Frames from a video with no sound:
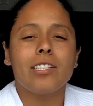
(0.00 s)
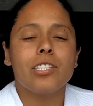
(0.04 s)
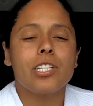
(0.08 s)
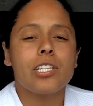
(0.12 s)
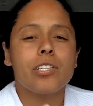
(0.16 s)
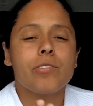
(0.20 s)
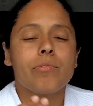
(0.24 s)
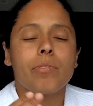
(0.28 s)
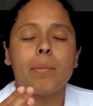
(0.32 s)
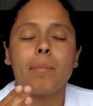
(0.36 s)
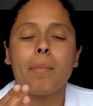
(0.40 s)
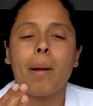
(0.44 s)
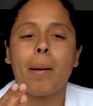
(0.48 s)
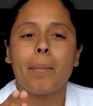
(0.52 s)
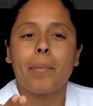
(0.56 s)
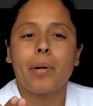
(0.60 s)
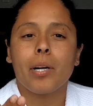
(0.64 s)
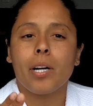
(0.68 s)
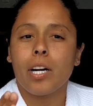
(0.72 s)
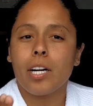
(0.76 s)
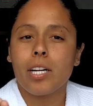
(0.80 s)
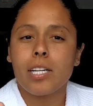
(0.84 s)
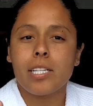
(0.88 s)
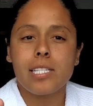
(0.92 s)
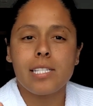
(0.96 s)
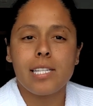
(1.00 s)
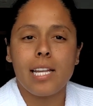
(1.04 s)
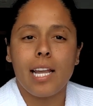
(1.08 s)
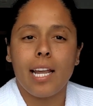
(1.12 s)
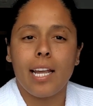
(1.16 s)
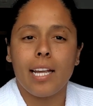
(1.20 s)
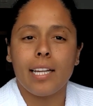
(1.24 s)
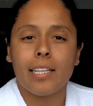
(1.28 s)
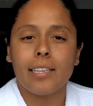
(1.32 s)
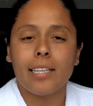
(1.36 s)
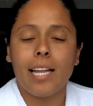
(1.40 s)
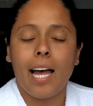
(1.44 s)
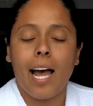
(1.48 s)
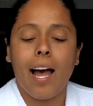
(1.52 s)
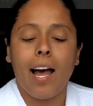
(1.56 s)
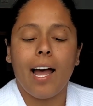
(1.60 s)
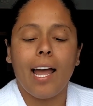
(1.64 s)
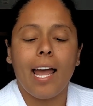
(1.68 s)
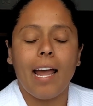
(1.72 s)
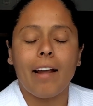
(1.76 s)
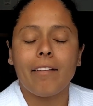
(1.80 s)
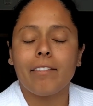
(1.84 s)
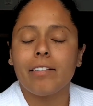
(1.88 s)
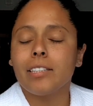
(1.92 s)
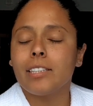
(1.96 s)
just remember her saying
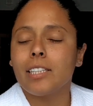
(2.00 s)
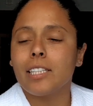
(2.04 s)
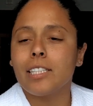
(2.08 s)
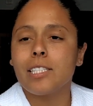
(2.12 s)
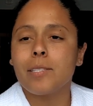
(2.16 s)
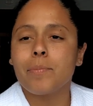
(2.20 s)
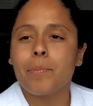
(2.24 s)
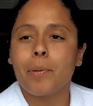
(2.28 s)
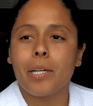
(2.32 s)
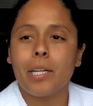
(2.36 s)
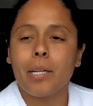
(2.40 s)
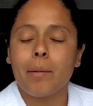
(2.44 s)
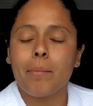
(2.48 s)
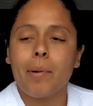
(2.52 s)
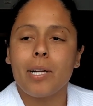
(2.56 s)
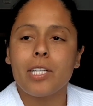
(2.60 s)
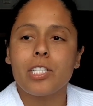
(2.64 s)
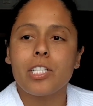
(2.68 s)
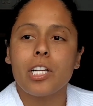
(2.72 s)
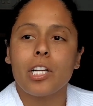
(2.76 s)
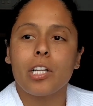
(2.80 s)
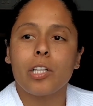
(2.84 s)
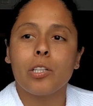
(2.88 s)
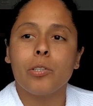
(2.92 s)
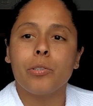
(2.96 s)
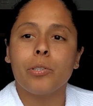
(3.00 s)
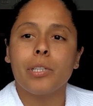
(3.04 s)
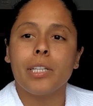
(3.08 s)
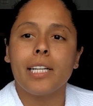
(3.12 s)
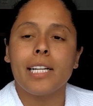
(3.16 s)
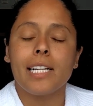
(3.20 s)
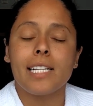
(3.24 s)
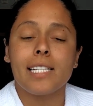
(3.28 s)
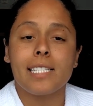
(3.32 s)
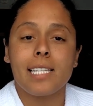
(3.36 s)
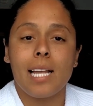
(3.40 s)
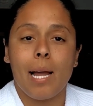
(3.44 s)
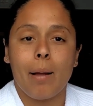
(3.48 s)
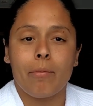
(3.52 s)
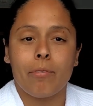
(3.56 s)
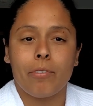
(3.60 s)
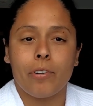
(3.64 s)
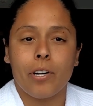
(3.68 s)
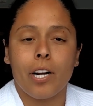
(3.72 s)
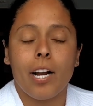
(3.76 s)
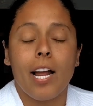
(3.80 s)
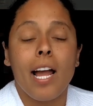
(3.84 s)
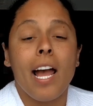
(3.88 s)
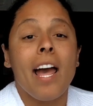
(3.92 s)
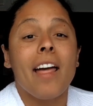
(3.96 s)
that everything's pretty much included, except
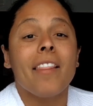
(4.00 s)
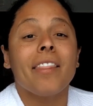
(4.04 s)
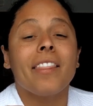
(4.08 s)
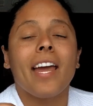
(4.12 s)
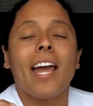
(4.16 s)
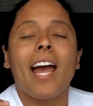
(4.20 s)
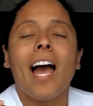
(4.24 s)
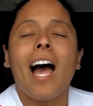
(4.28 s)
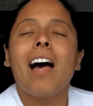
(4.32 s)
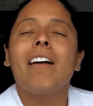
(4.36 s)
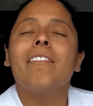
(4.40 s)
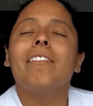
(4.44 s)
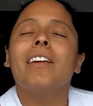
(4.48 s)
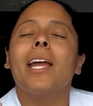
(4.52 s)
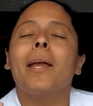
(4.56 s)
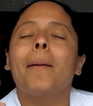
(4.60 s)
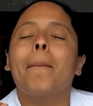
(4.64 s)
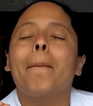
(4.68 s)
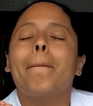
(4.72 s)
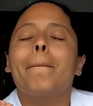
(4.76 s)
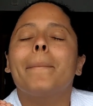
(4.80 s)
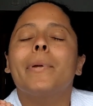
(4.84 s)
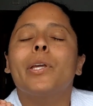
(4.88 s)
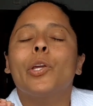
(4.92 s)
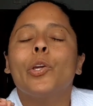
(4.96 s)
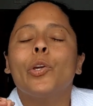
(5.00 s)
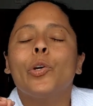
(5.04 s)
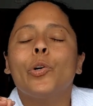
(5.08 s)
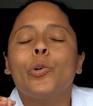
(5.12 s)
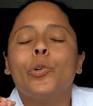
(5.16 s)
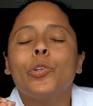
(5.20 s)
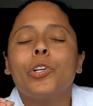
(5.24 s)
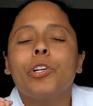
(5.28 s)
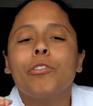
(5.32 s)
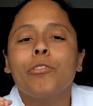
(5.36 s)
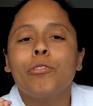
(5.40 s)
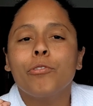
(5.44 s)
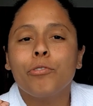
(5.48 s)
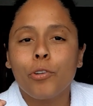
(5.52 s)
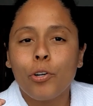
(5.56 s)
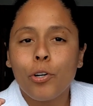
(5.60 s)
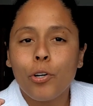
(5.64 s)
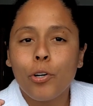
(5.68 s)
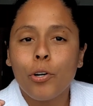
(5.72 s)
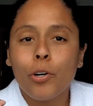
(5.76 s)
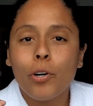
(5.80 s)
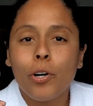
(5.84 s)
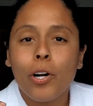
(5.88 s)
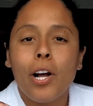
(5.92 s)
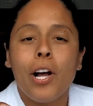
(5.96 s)
for they have a
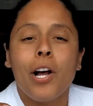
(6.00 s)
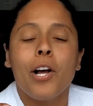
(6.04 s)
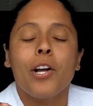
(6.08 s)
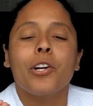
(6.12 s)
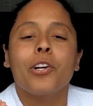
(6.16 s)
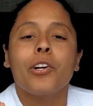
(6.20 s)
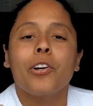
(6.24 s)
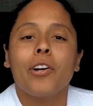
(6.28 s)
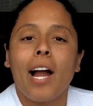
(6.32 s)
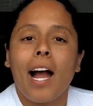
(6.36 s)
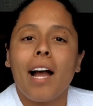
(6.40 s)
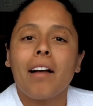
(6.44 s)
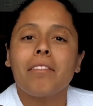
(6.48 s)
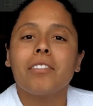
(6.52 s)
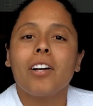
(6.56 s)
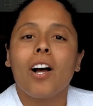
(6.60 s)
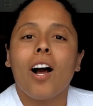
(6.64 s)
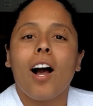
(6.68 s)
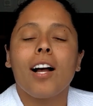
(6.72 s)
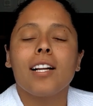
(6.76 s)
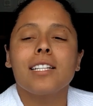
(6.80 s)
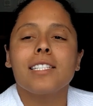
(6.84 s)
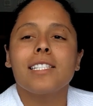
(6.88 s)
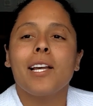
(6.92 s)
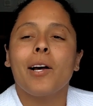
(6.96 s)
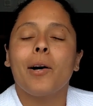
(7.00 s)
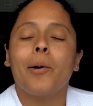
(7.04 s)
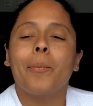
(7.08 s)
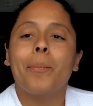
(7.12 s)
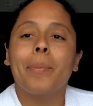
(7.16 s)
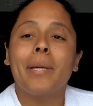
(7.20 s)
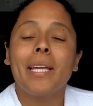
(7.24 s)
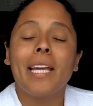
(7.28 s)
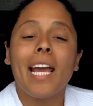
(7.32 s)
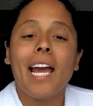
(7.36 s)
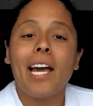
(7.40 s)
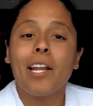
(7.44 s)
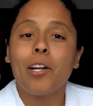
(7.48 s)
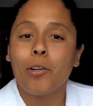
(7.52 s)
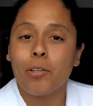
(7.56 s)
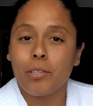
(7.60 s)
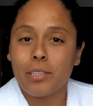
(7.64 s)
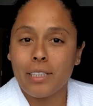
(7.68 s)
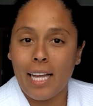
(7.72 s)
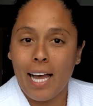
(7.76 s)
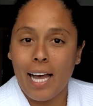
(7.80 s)
beautiful craft cocktail piano